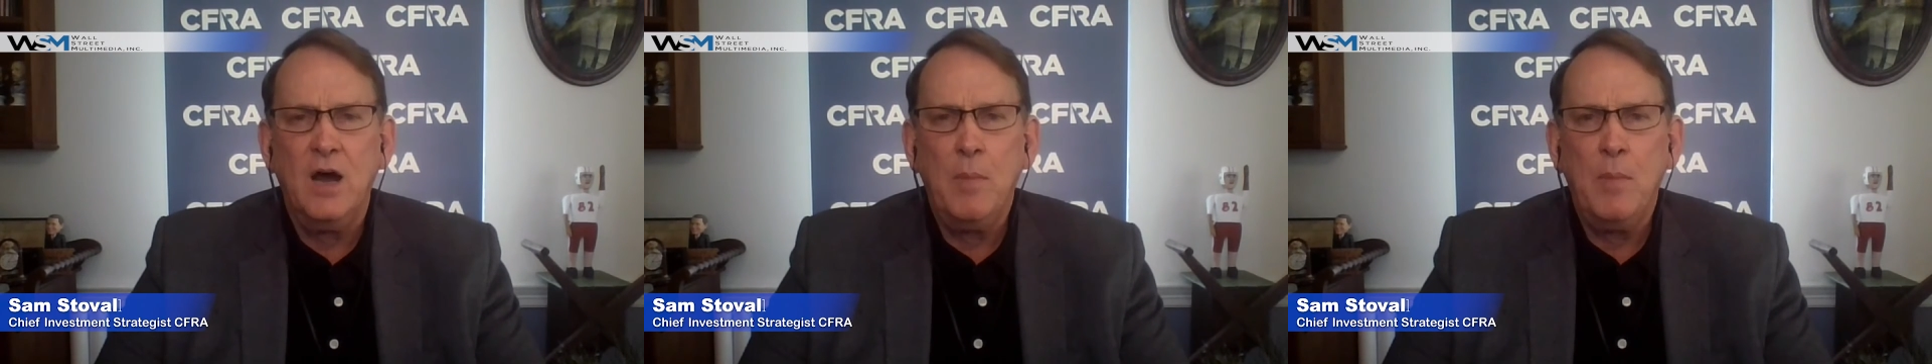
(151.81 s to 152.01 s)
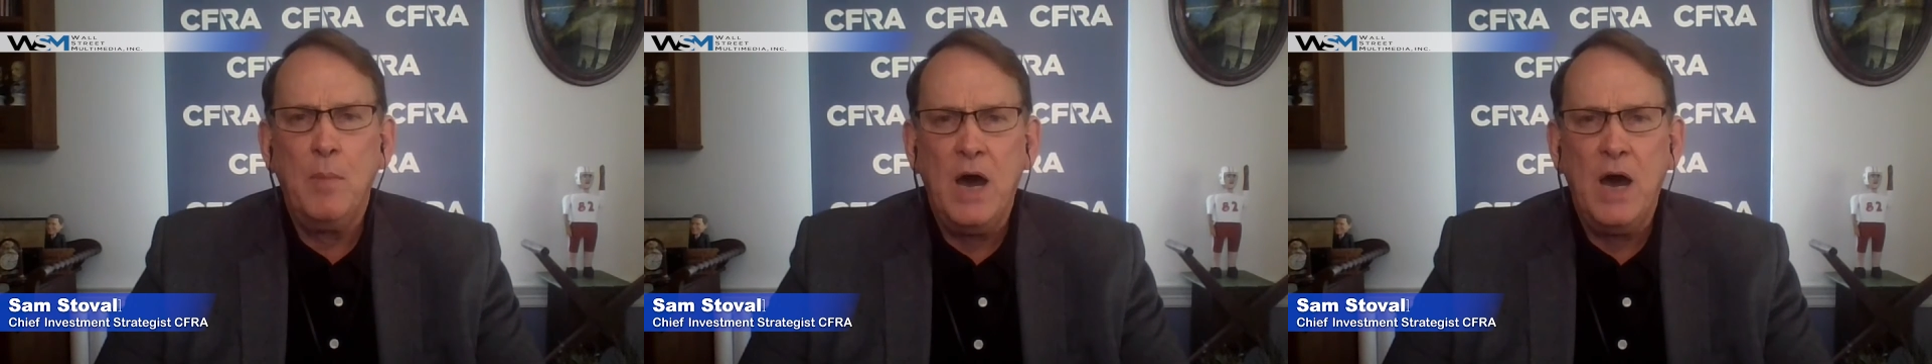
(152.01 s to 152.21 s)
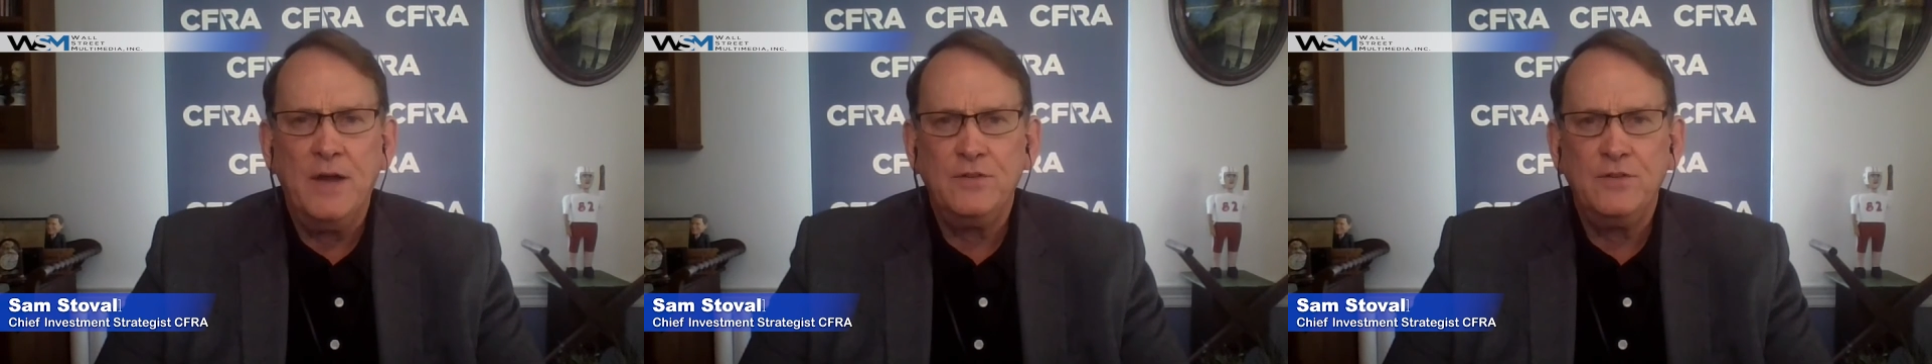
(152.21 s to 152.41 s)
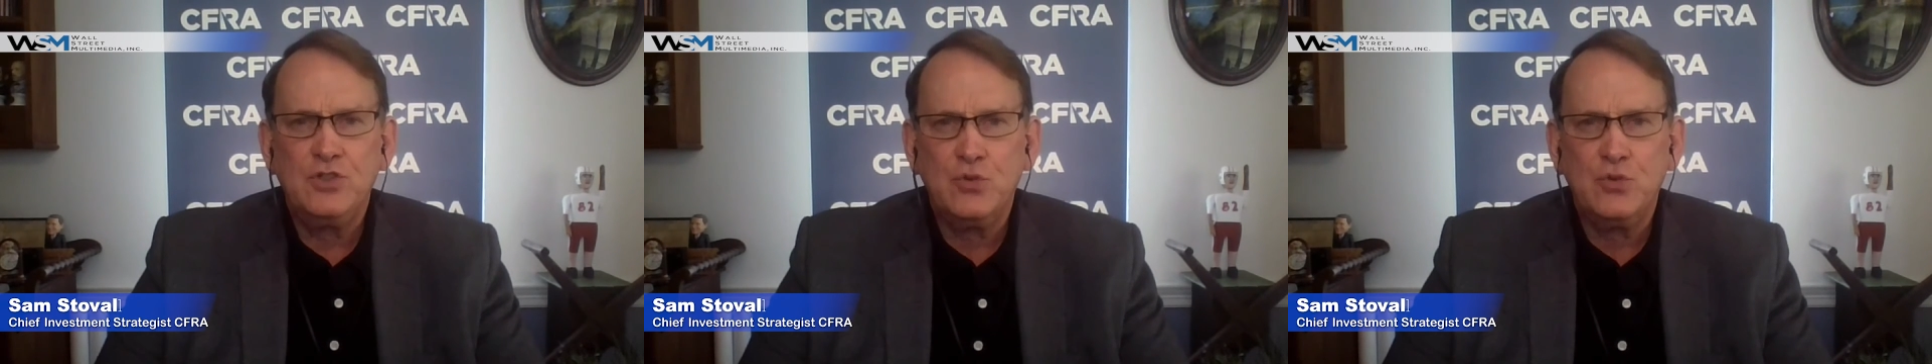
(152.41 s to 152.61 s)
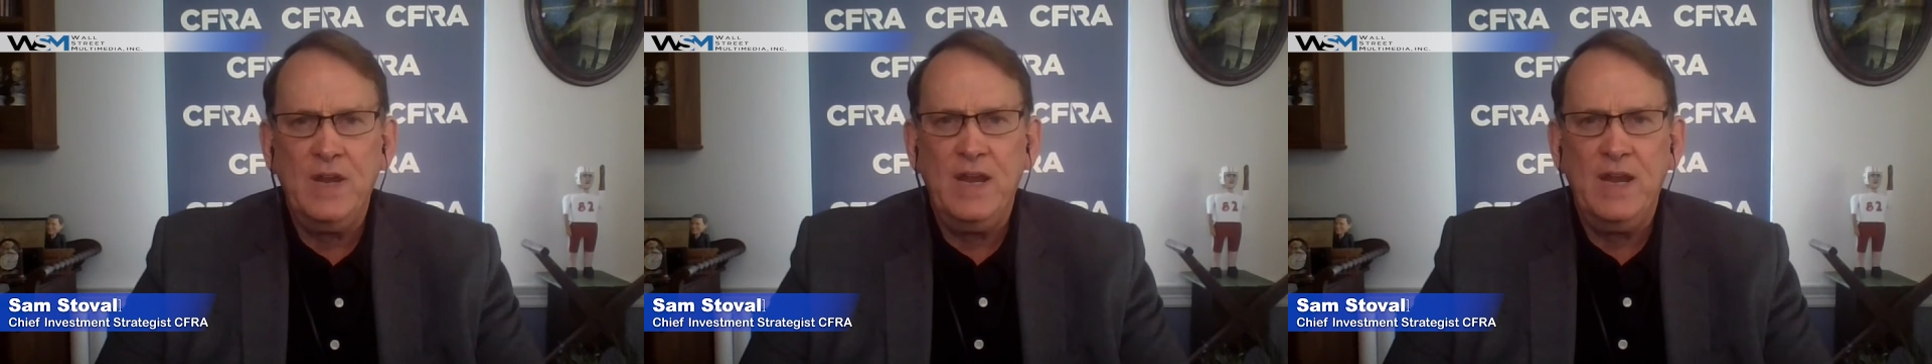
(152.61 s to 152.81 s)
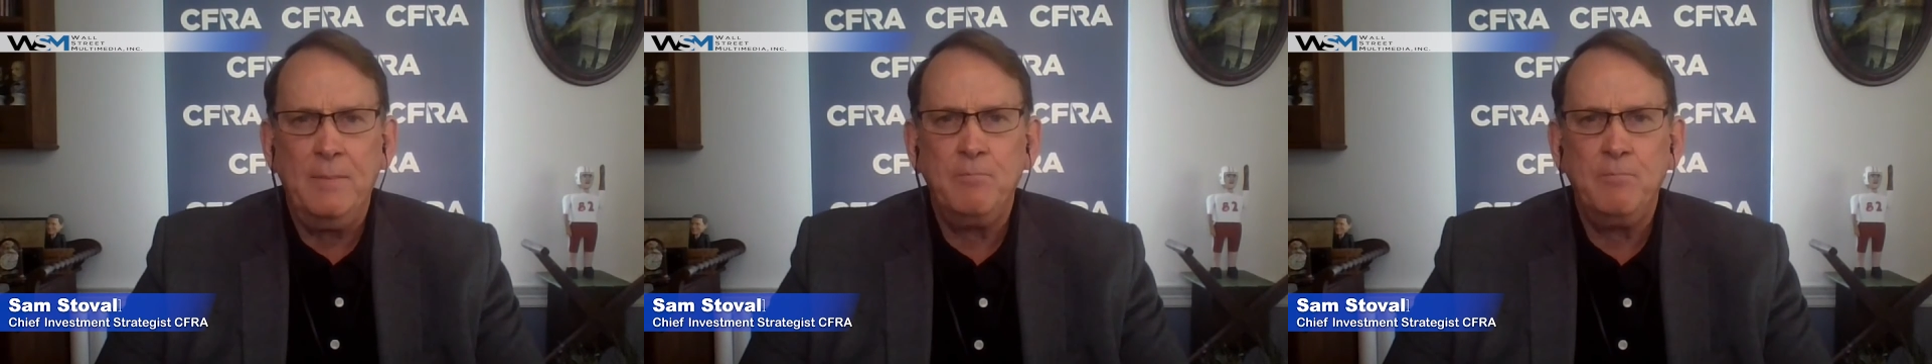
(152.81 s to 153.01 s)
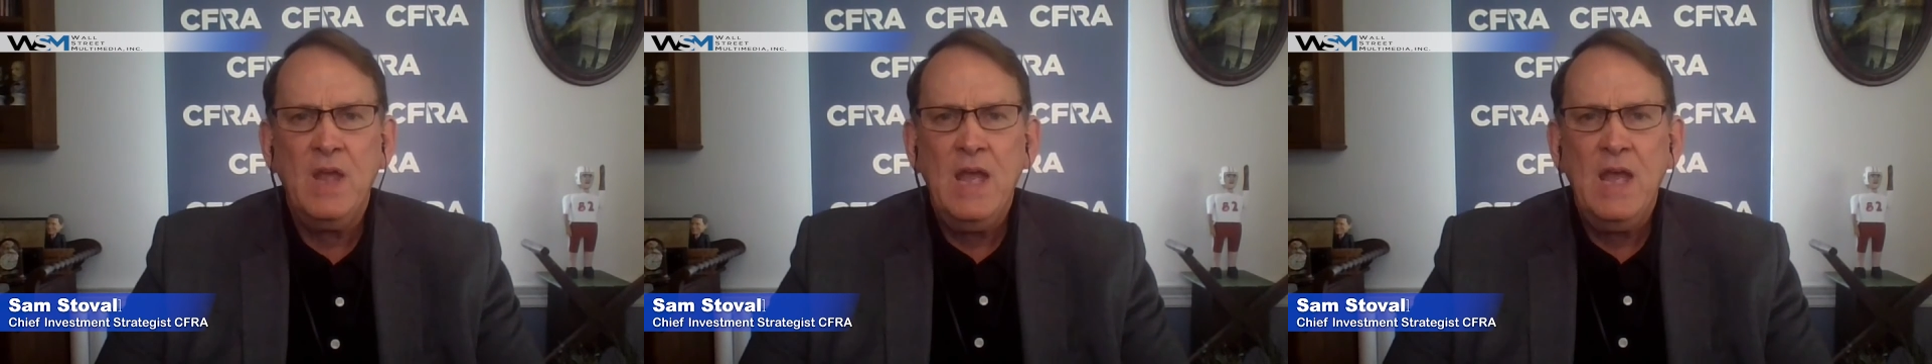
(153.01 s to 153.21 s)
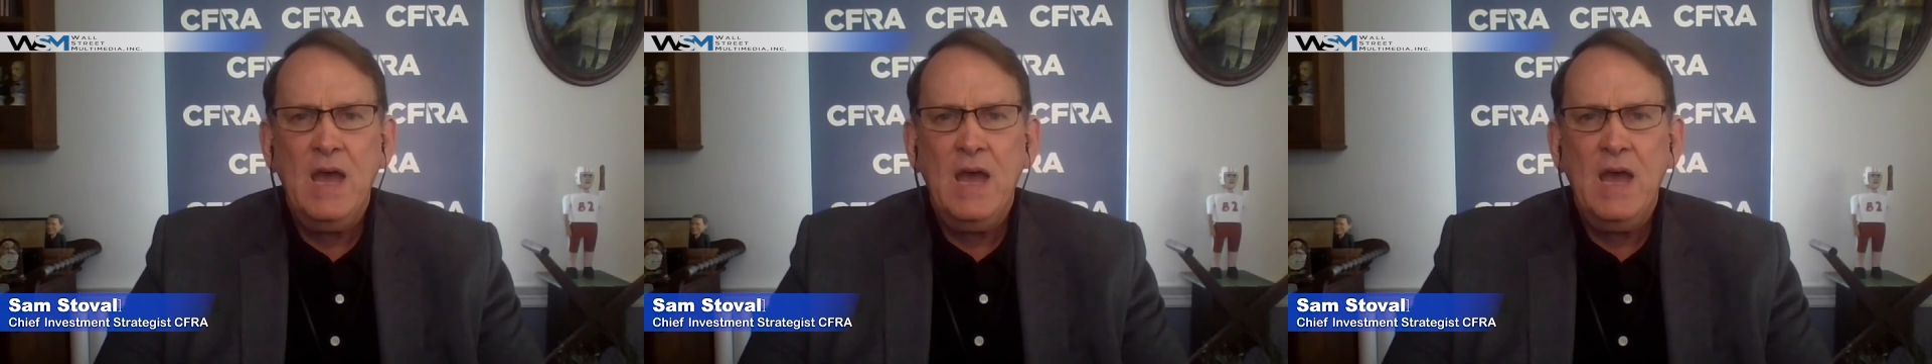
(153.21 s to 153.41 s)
come on stream.